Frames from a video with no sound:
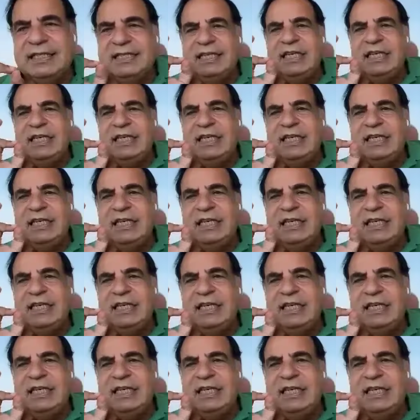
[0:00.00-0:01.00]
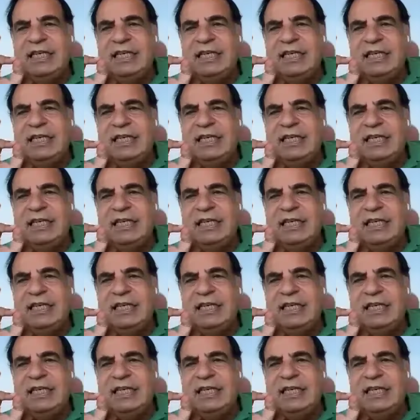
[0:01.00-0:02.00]

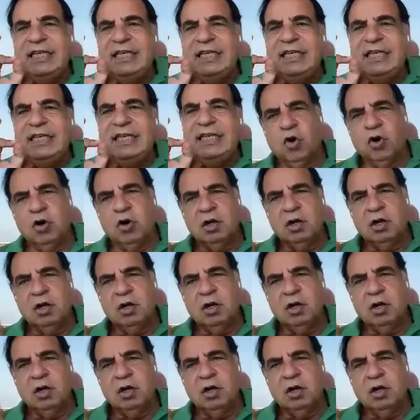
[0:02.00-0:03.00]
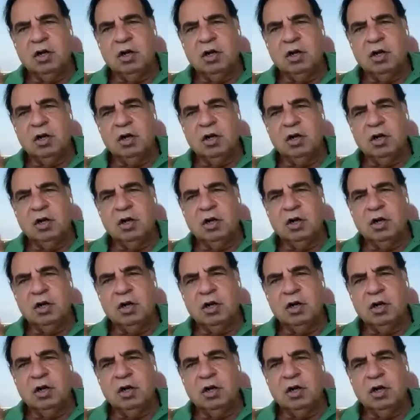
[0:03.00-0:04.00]
0.4% of all the
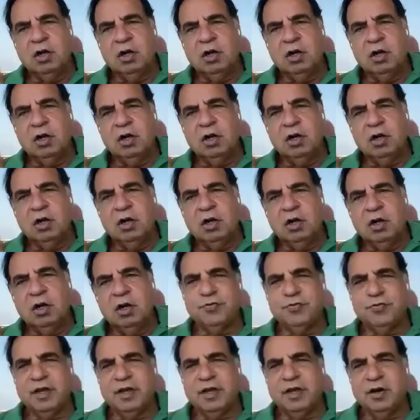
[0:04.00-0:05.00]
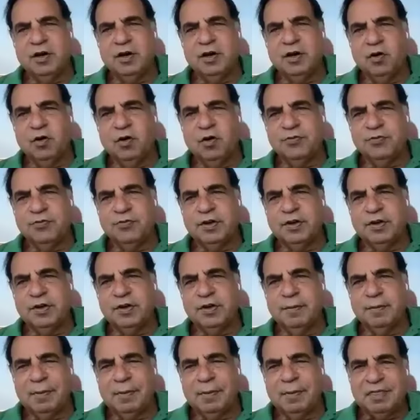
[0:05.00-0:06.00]
emission of, of, uh, of
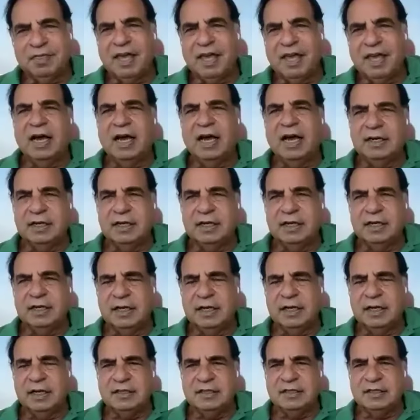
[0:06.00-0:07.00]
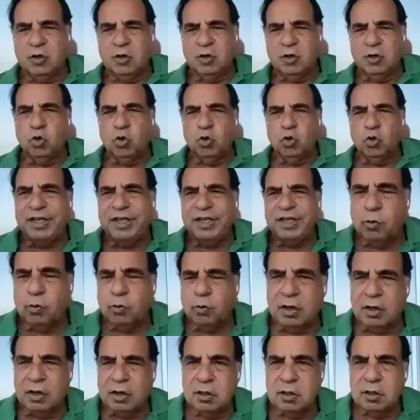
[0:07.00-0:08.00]
uh, methane and, uh, and CO2 in the
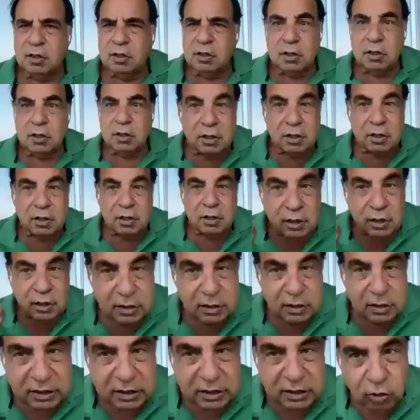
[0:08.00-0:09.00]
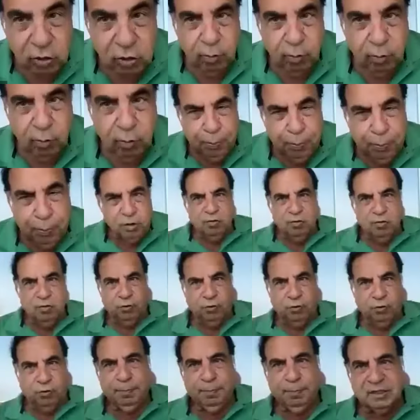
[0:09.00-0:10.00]
world.
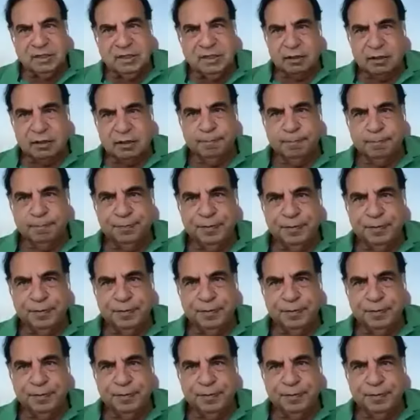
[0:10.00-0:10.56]
0.4%.